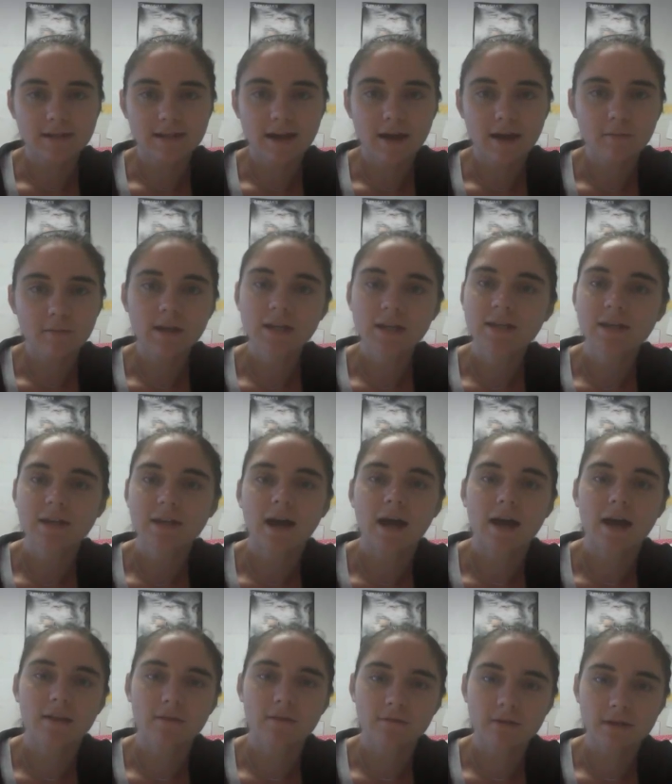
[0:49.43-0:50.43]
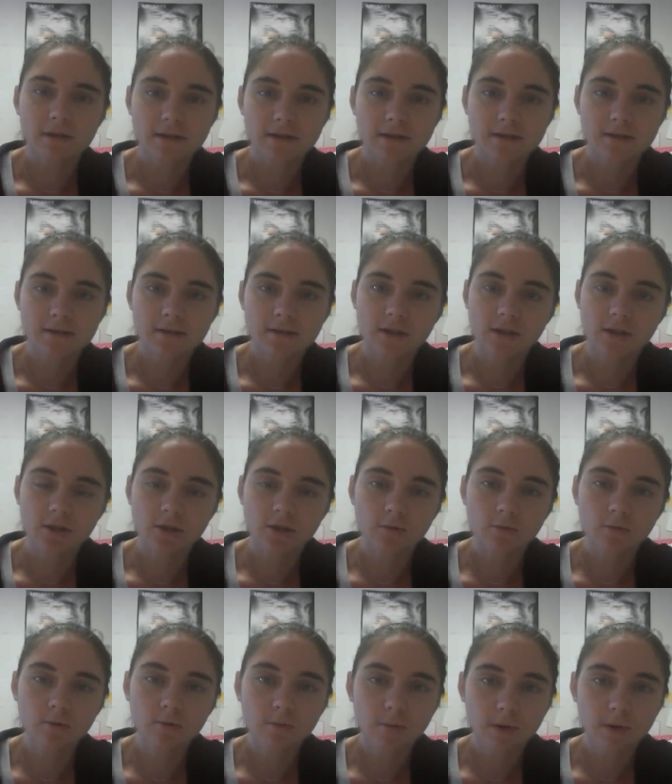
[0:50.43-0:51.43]
how many calories you
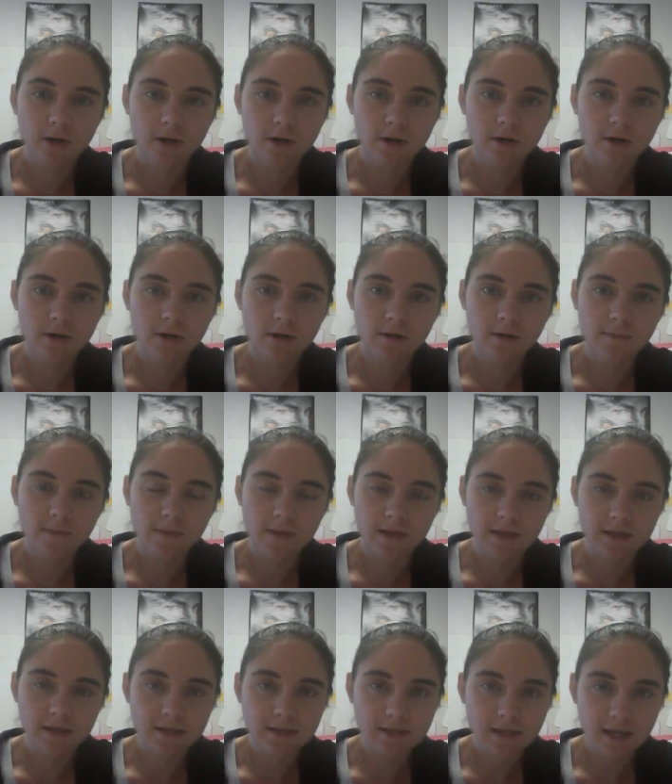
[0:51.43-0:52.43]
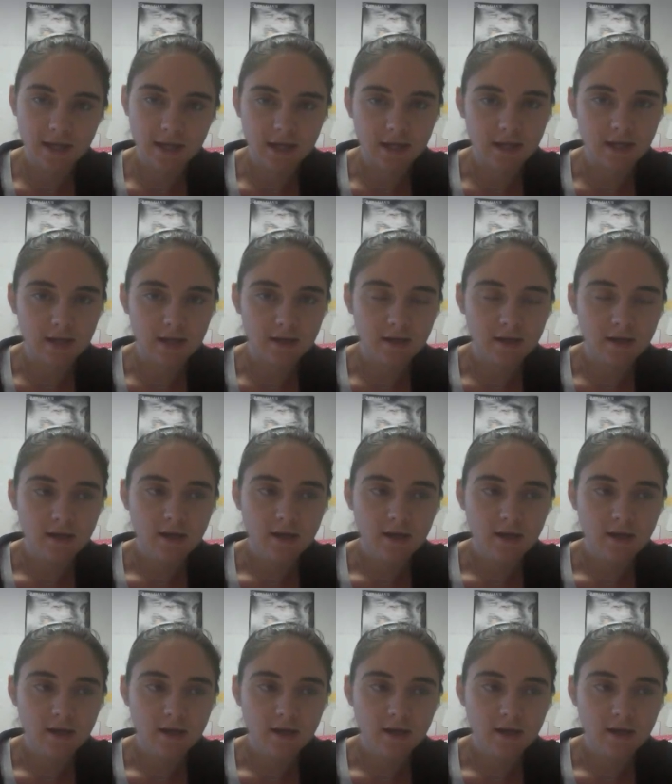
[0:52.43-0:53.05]
will burn in a day